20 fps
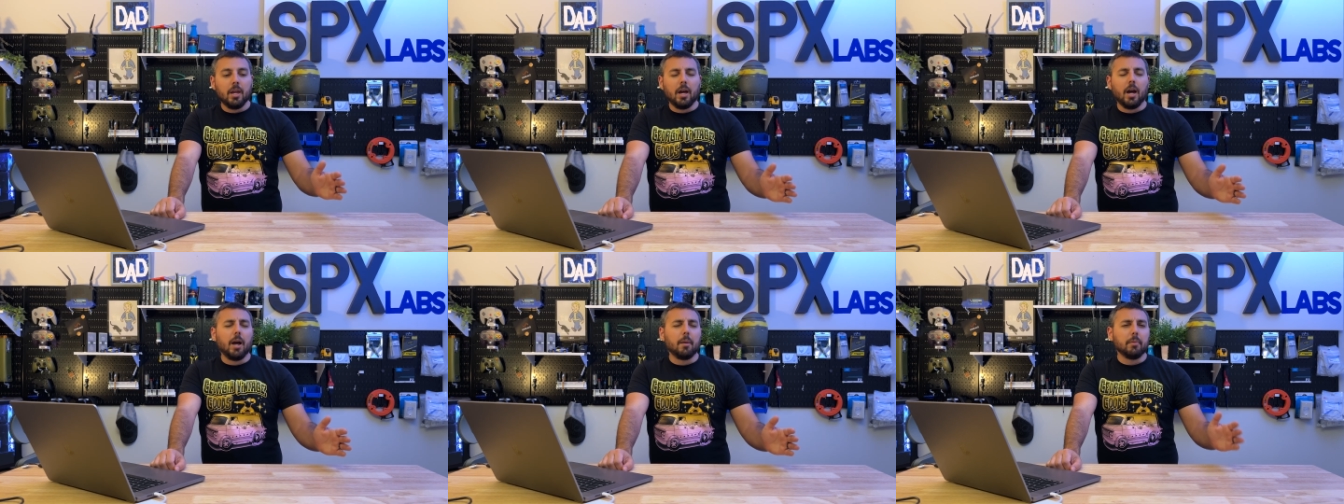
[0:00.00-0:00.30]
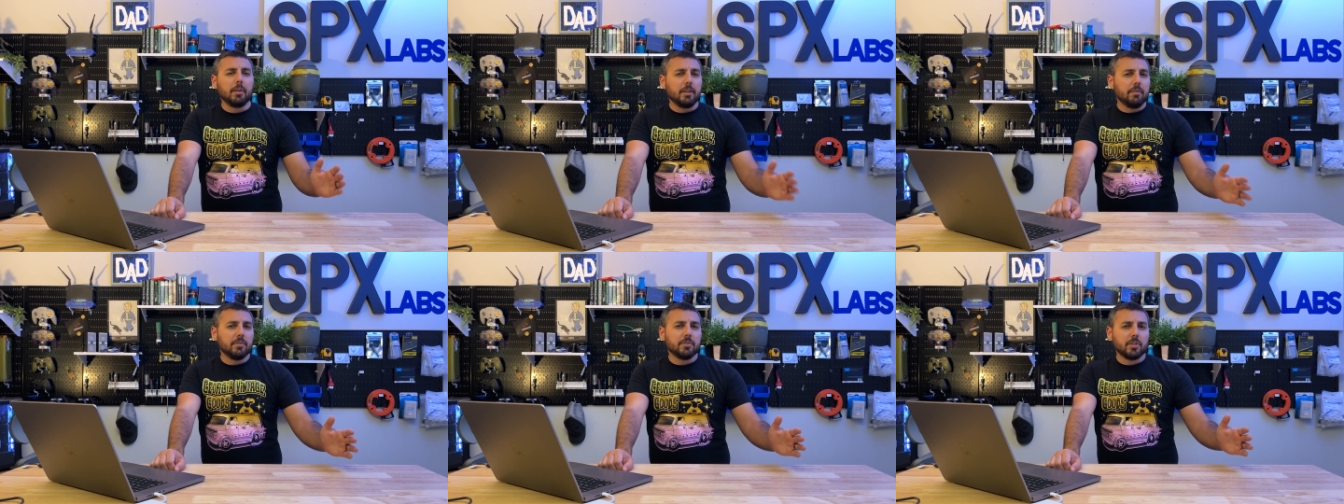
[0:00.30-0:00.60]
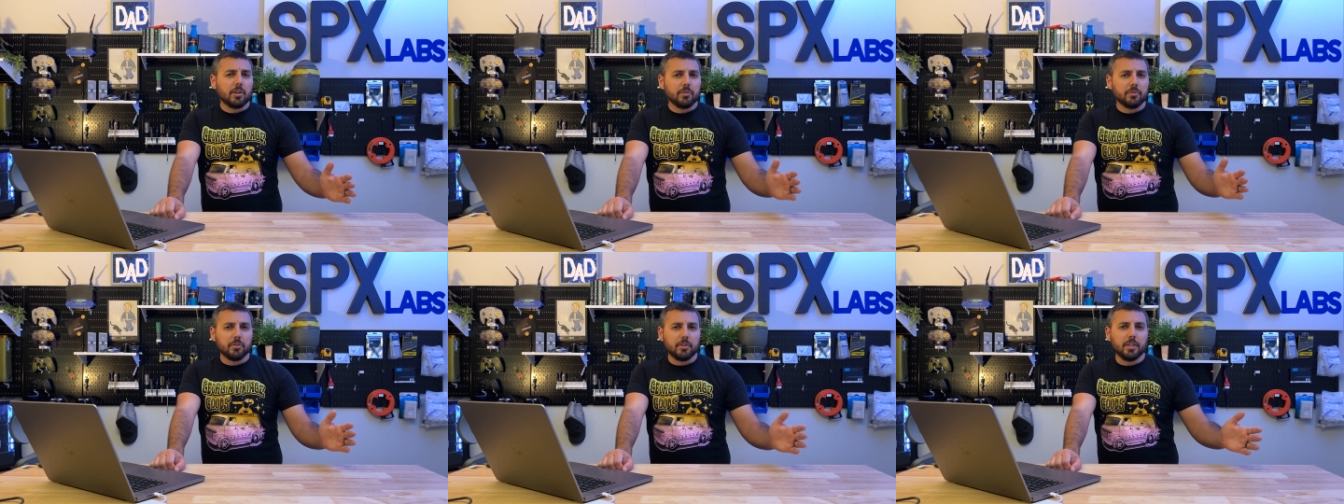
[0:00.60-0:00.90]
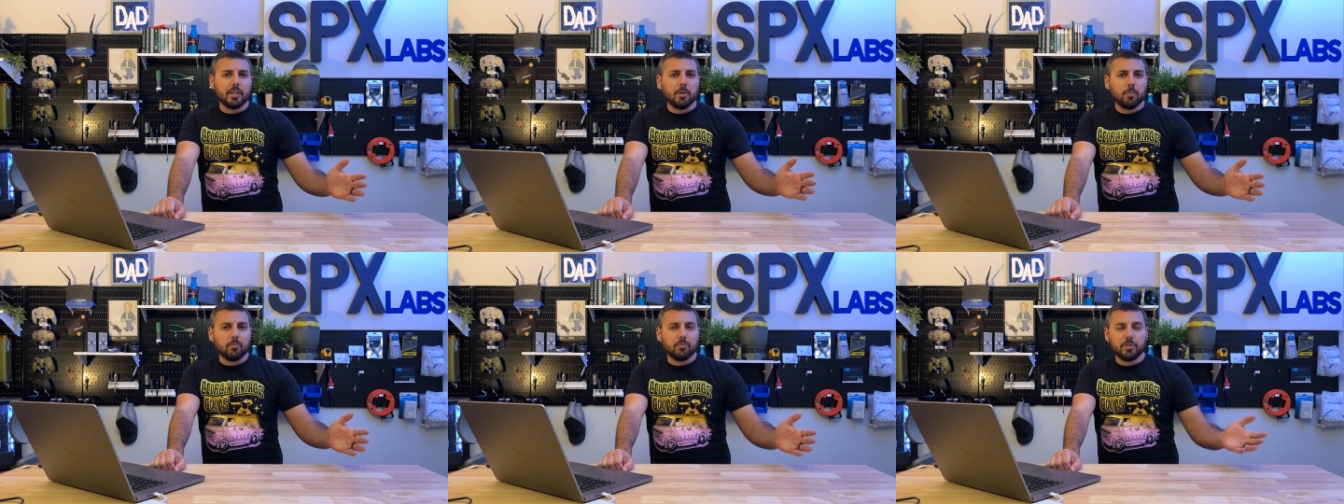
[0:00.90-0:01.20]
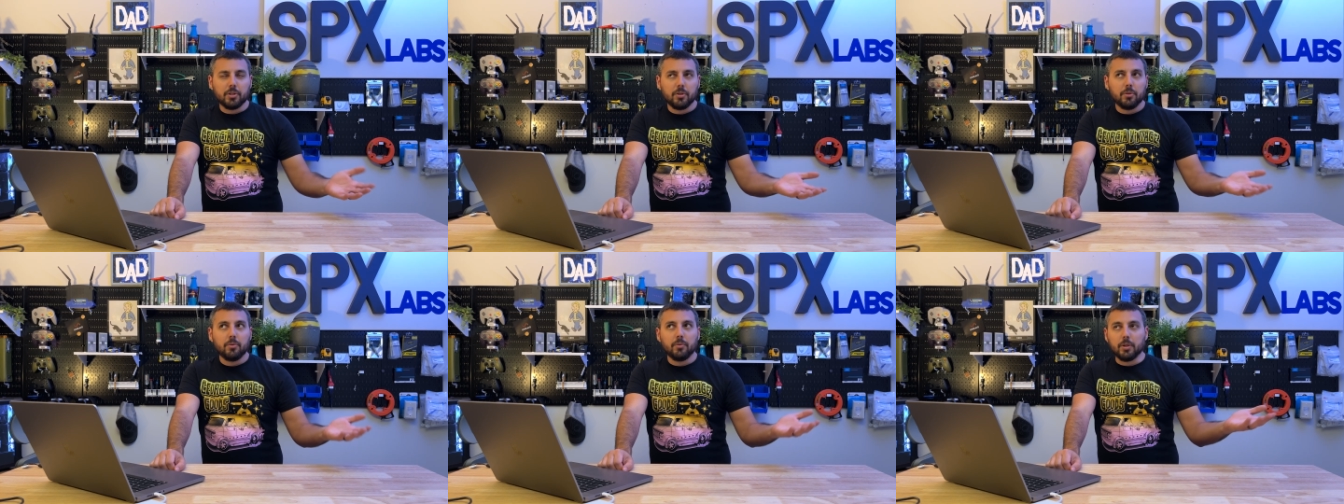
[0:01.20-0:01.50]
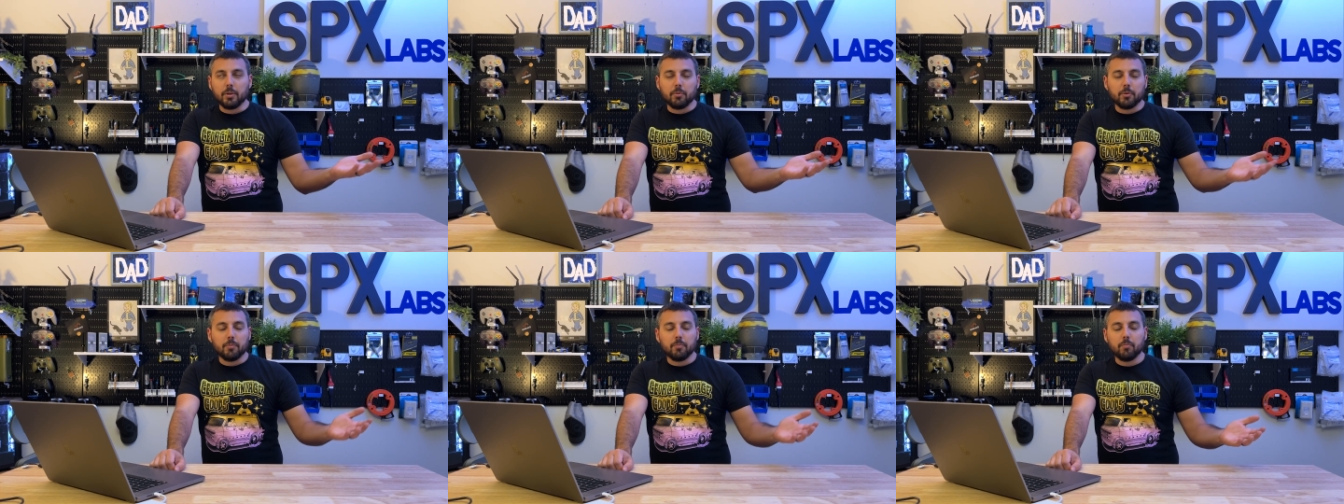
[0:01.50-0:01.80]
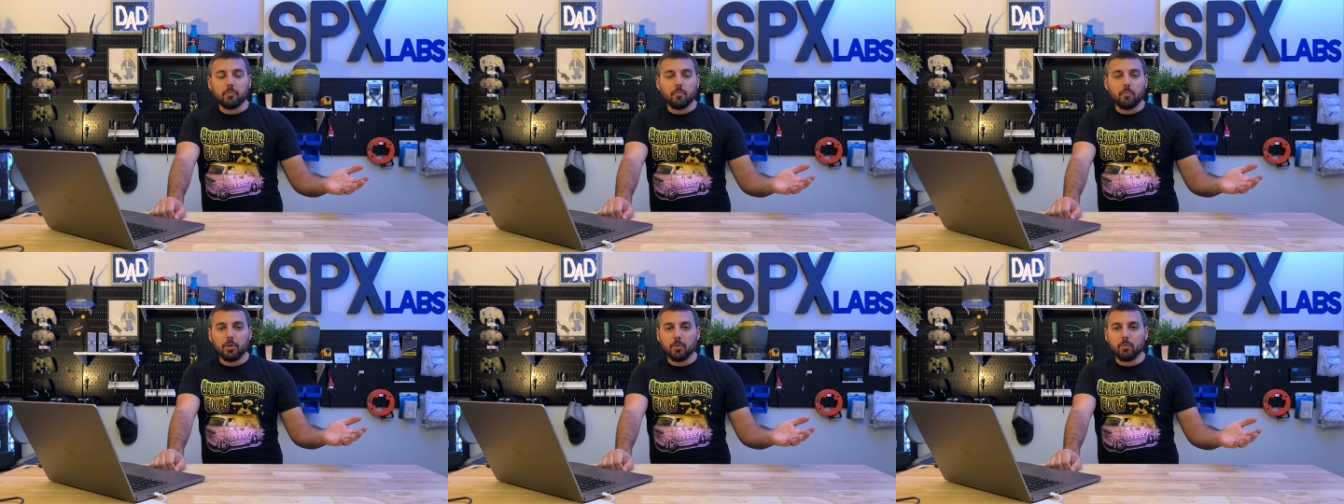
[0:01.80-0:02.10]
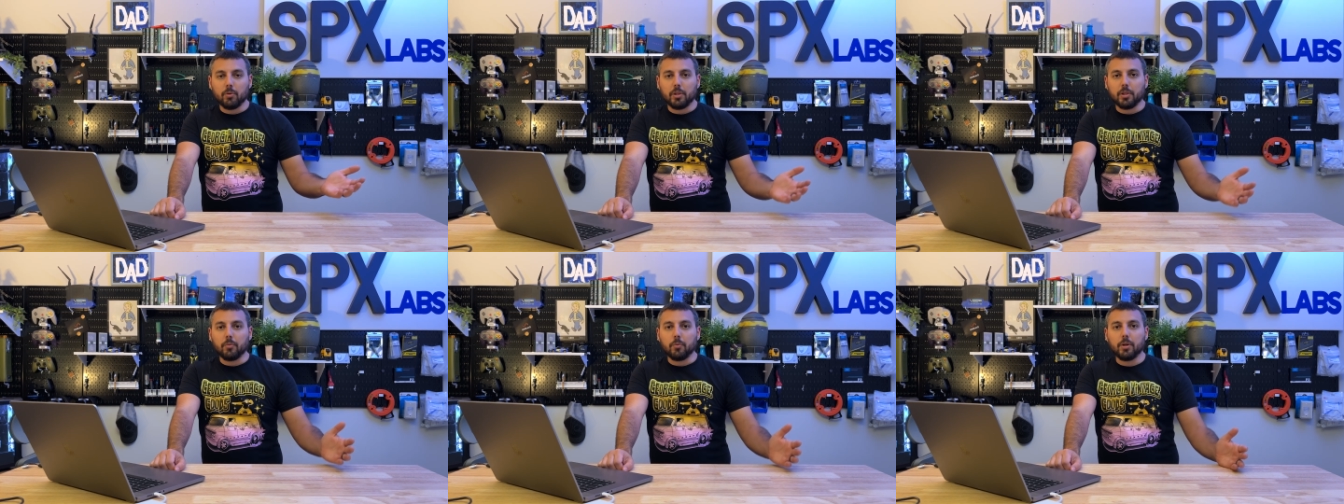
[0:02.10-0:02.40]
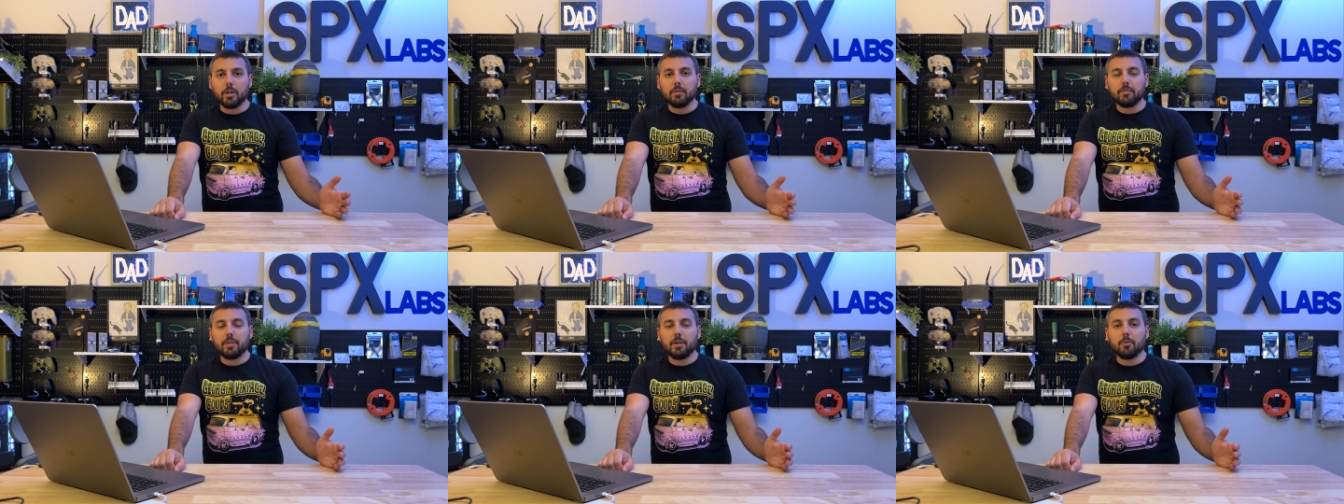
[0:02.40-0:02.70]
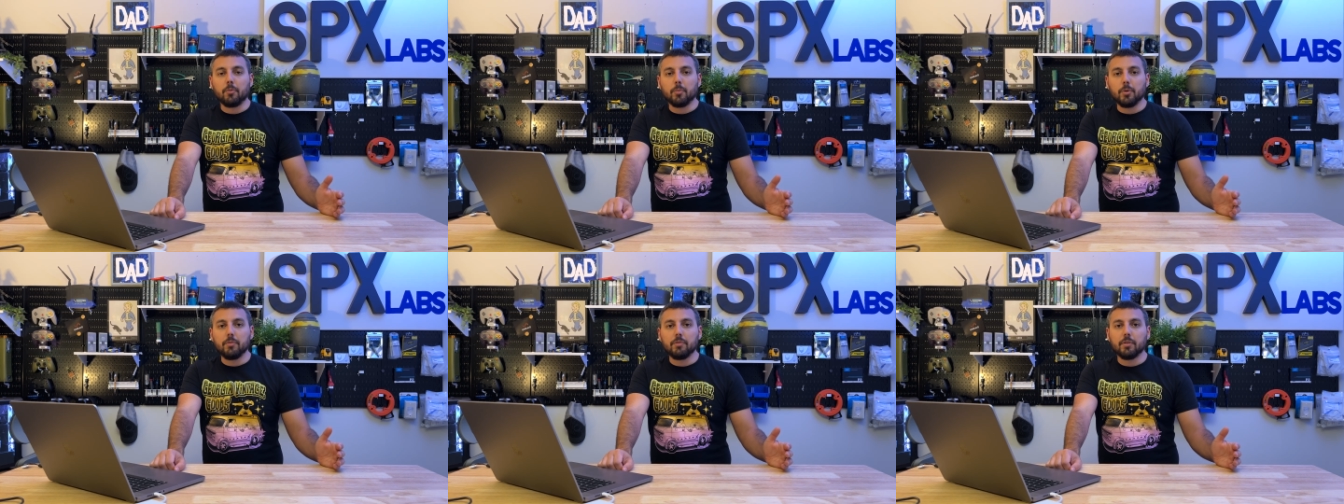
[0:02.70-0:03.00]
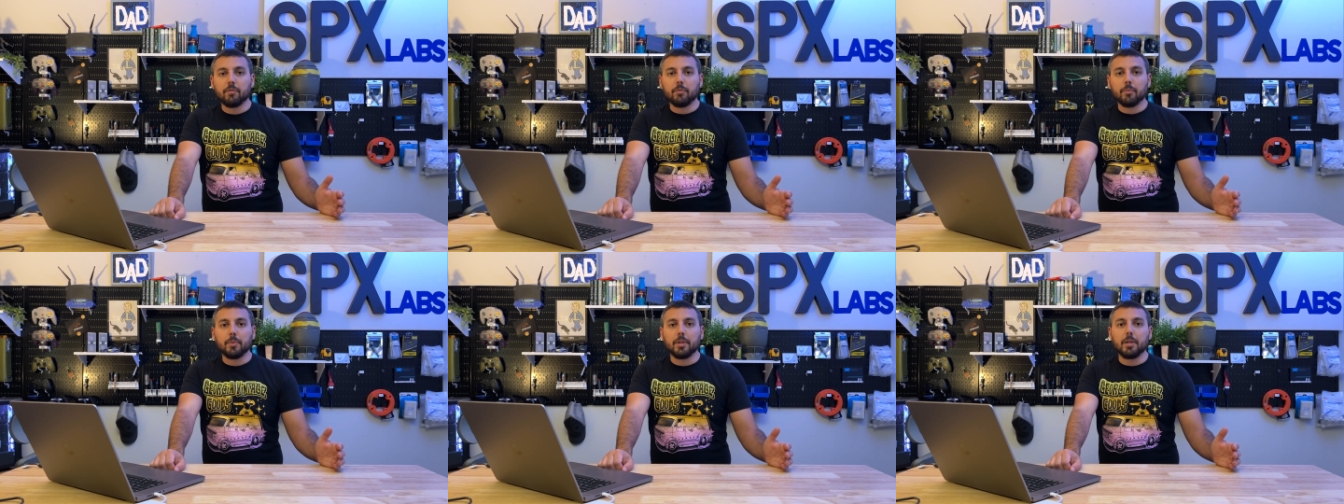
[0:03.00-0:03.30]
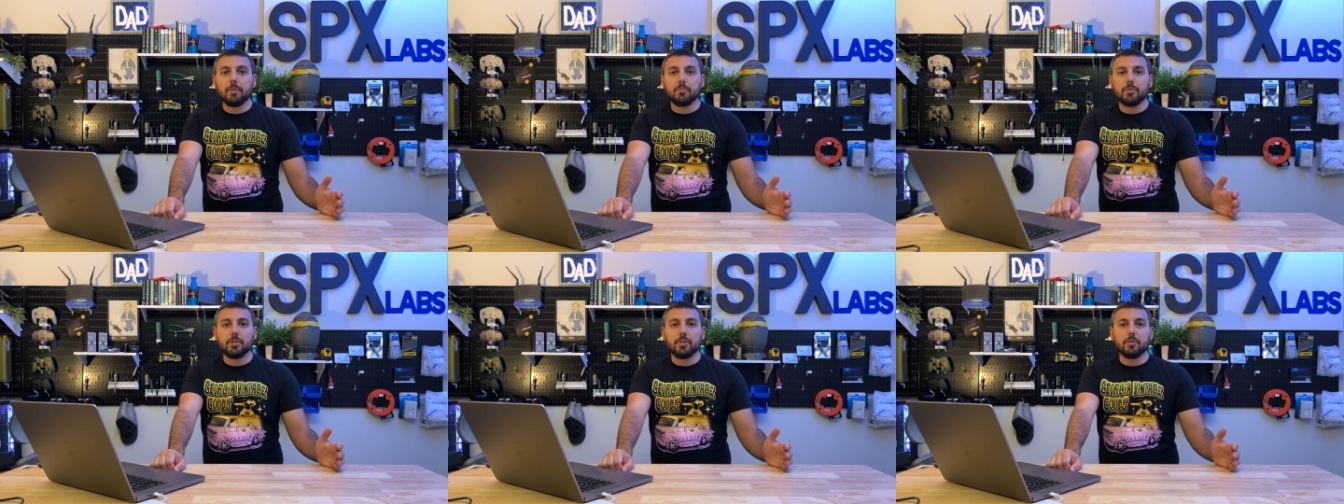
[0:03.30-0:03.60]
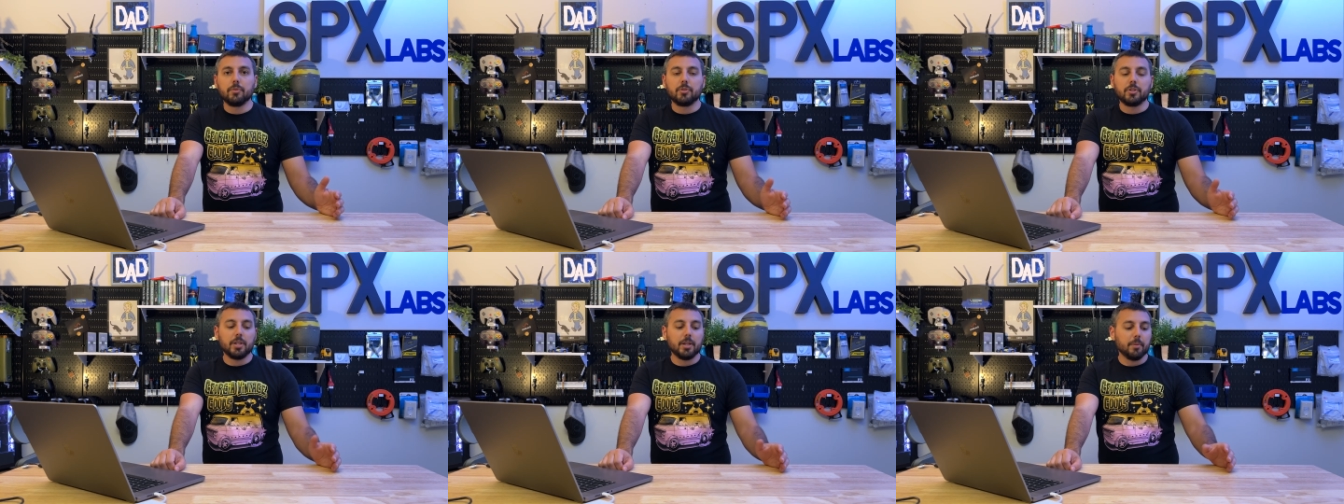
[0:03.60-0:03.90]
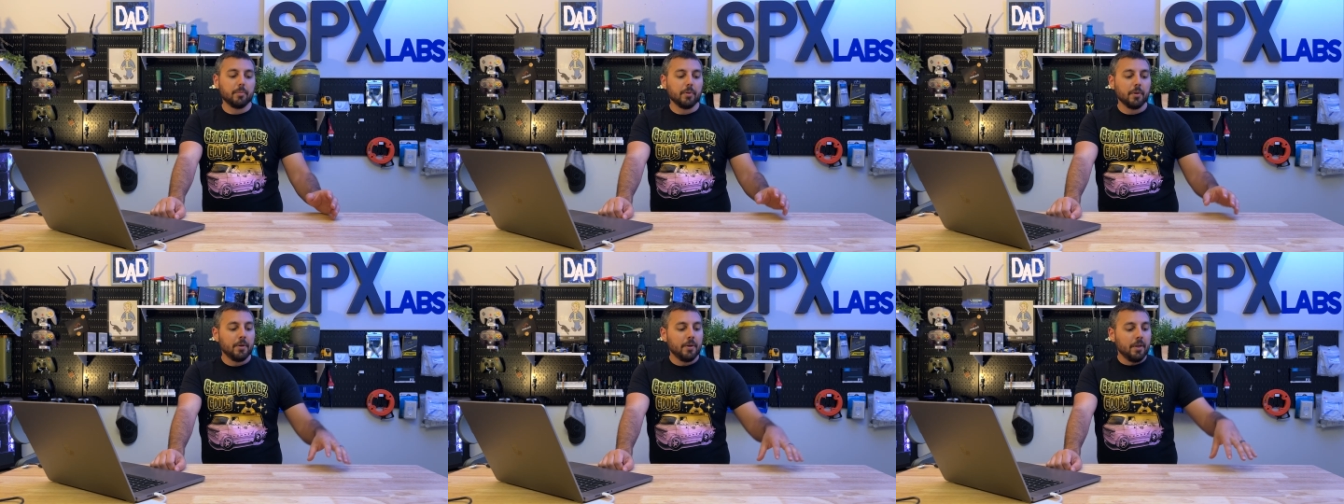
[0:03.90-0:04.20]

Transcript: I believe it's also an M2. It would be really weird if they removed it from the M2 chip.